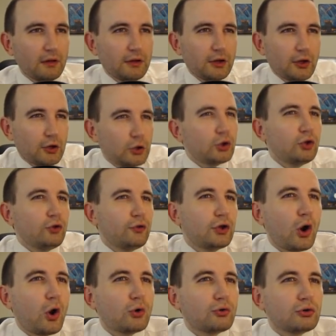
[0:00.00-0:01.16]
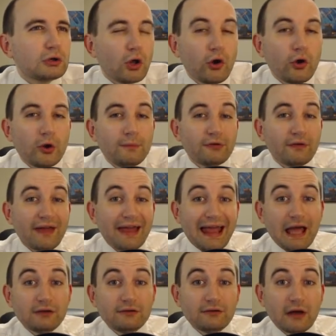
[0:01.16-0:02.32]
You look at the Golden Globes and they
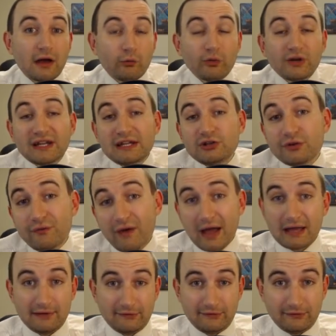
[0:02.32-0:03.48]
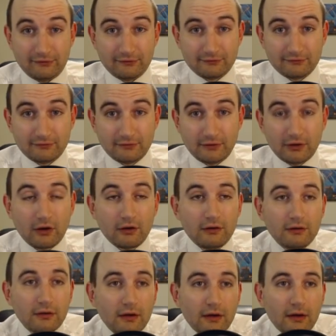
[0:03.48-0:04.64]
had Ricky Gervais,
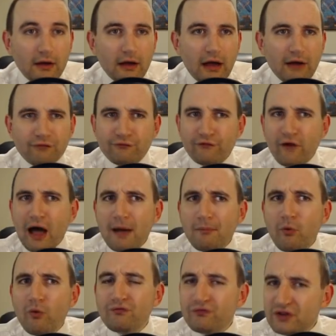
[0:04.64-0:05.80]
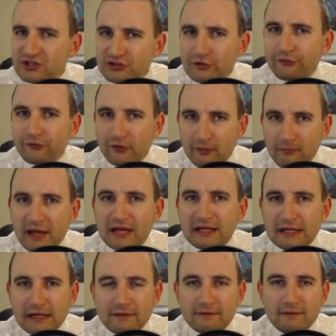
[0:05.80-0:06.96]
a far more vicious
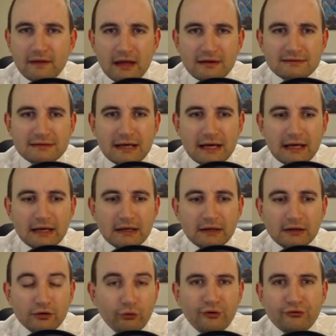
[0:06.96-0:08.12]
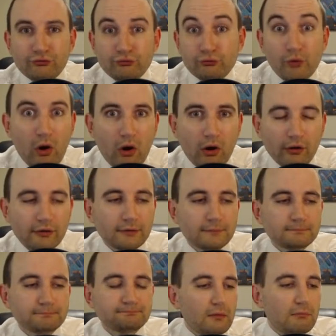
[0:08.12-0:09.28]
comedian than Chris Rock.
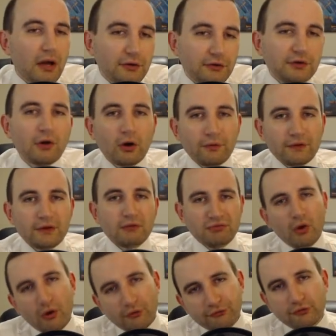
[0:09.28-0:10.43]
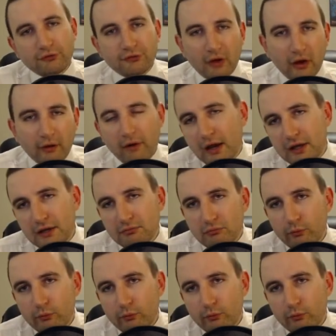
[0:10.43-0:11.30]
But, the Oscars are a